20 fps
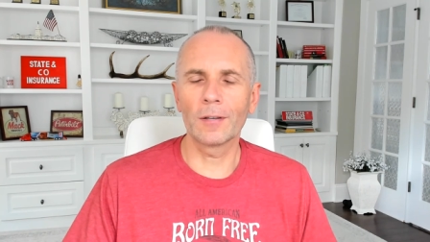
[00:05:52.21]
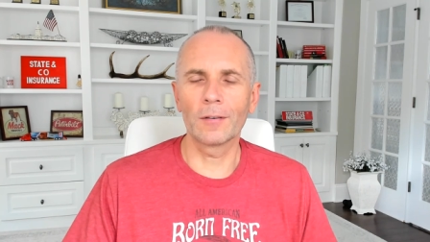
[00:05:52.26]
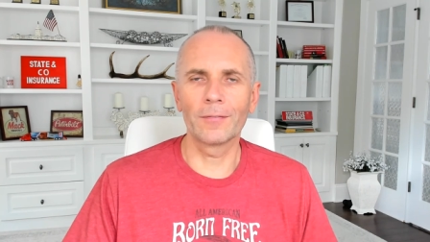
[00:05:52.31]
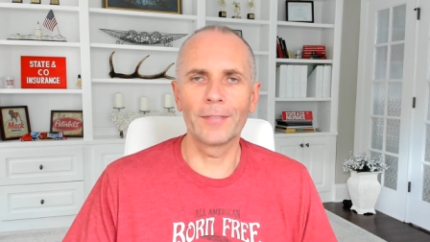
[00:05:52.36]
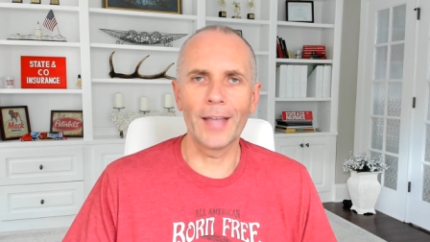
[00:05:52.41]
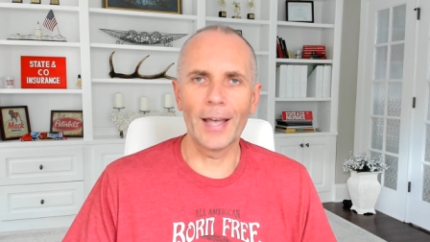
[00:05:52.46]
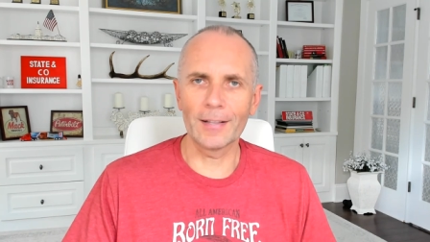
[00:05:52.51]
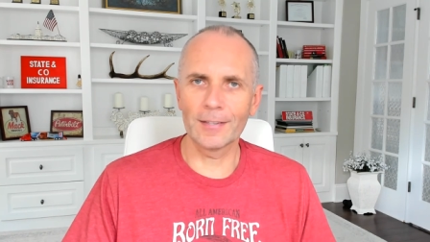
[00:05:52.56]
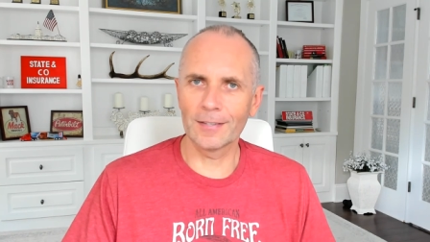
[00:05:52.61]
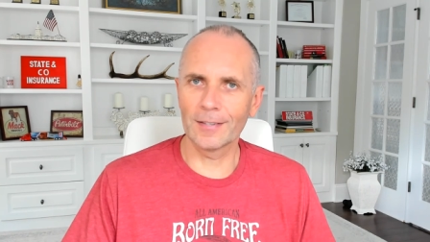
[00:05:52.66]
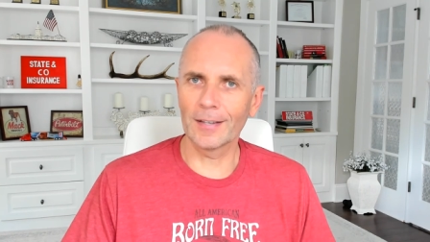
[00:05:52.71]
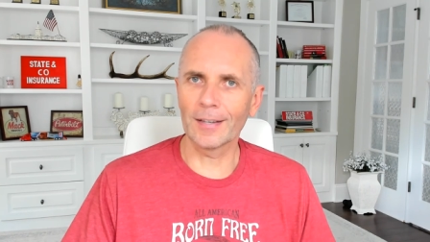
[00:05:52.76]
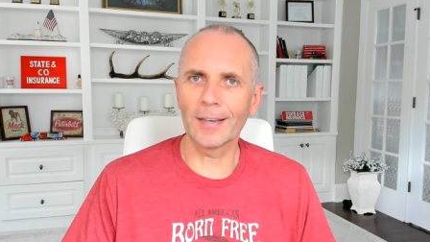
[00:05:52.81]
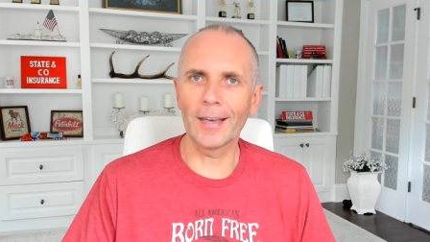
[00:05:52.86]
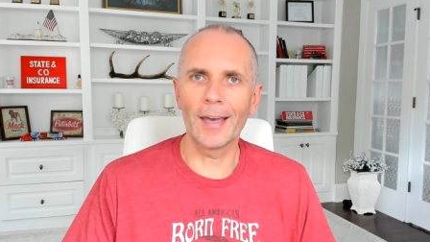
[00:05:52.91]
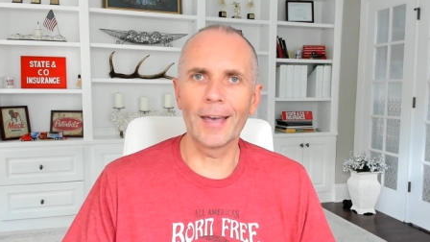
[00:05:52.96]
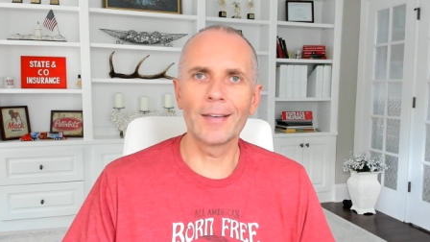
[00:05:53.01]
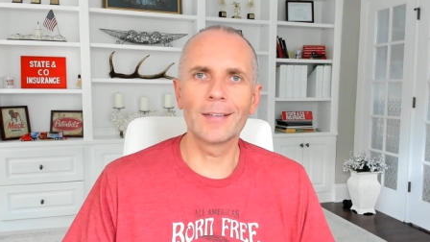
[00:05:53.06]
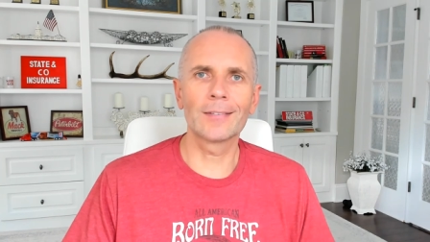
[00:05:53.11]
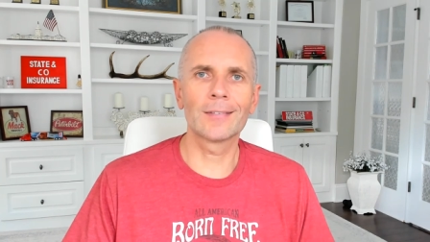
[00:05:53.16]
If that's the
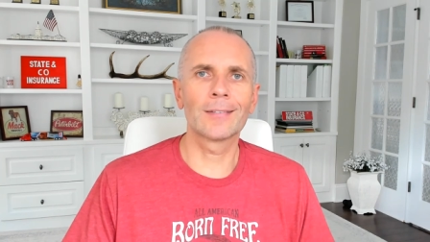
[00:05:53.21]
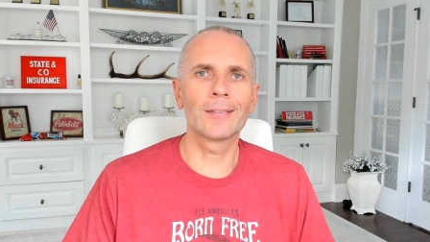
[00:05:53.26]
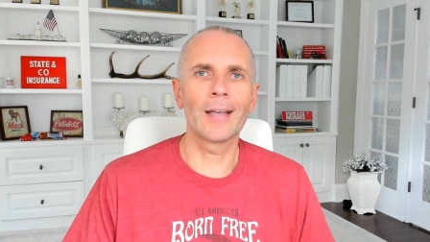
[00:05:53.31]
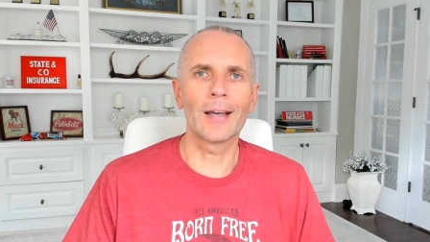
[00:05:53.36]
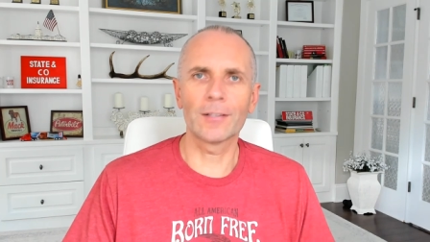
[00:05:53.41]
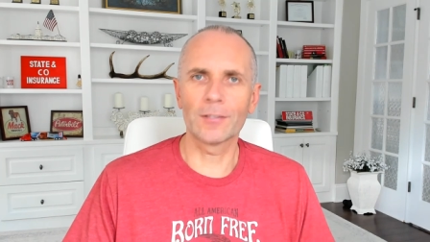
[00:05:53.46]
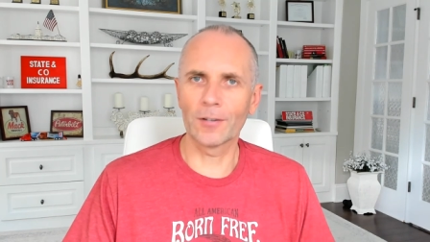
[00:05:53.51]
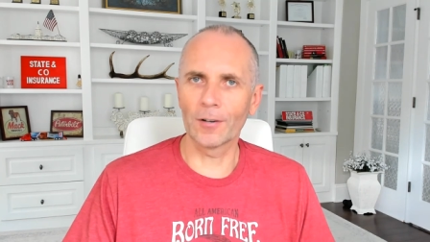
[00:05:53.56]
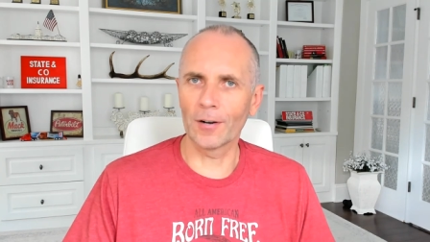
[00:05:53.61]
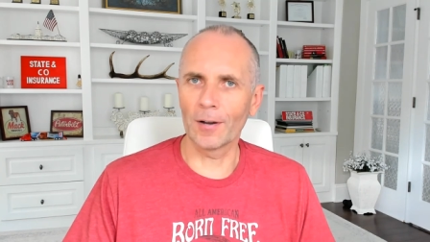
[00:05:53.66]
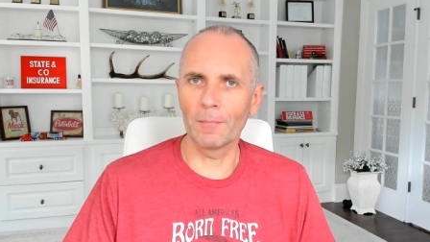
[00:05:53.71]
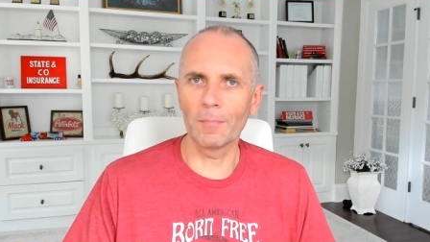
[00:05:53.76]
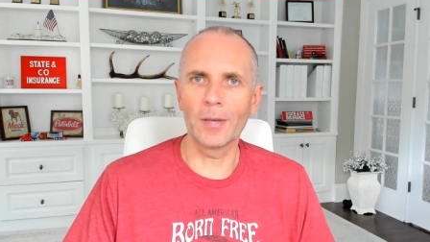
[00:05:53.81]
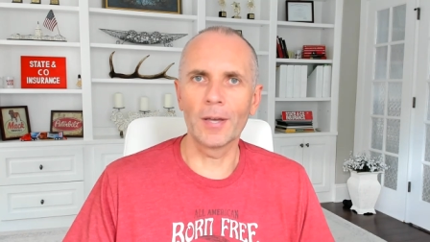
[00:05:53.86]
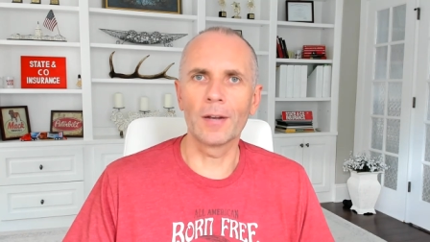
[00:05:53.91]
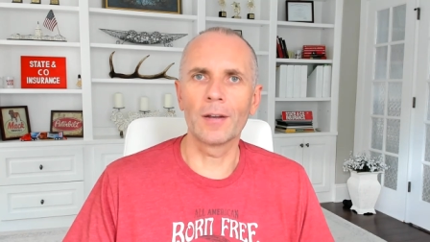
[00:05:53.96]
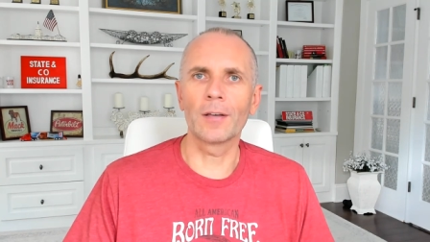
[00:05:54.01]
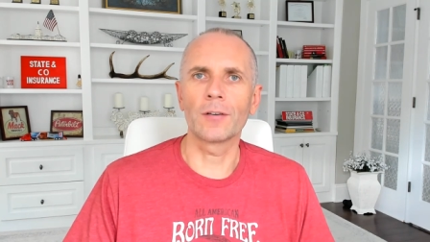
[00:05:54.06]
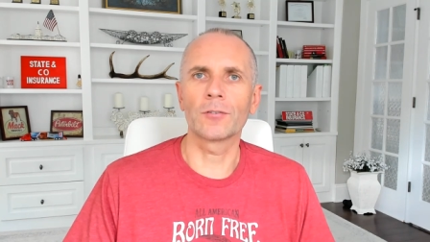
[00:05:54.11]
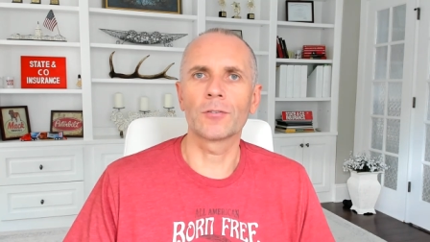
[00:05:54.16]
case, that's going to be
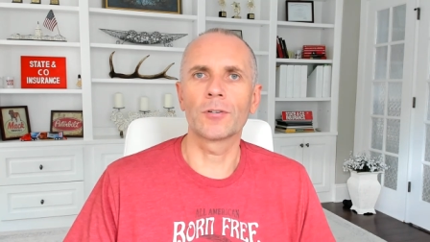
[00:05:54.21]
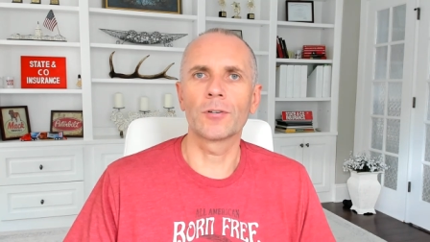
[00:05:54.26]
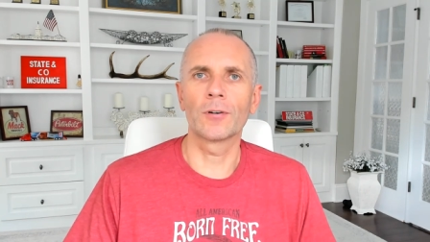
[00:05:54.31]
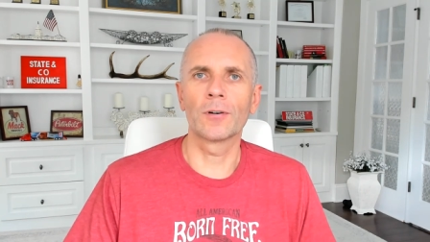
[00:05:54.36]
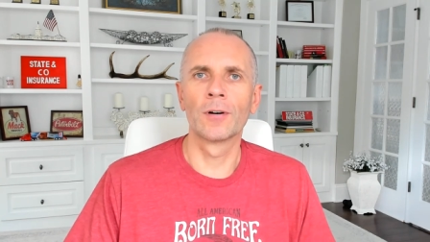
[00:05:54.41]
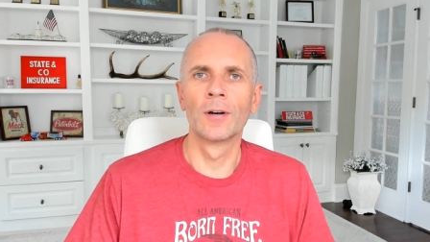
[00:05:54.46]
an issue.